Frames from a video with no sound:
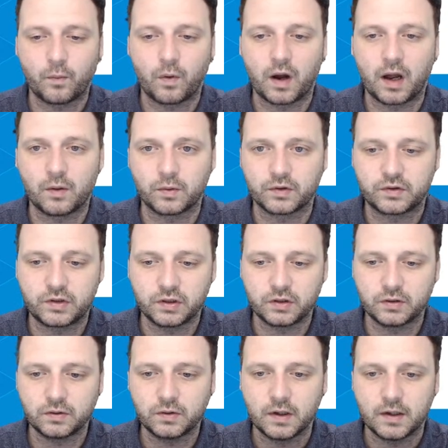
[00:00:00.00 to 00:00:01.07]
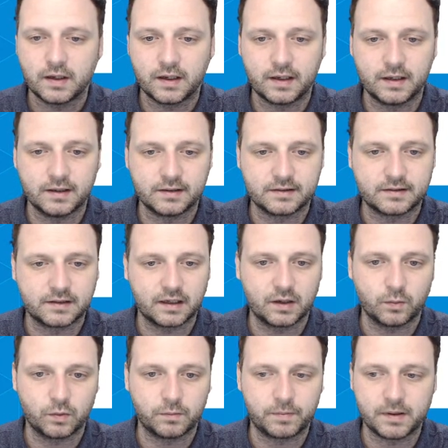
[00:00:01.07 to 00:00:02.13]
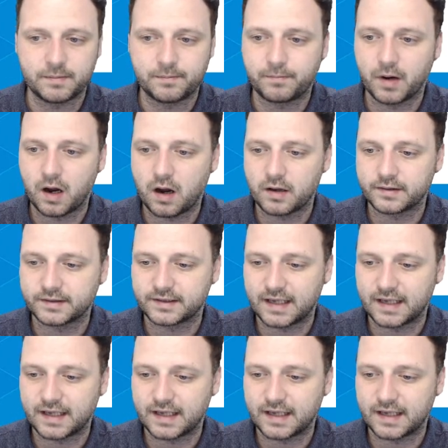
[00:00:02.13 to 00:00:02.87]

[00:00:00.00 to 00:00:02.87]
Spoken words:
what I would do is it would be Barnes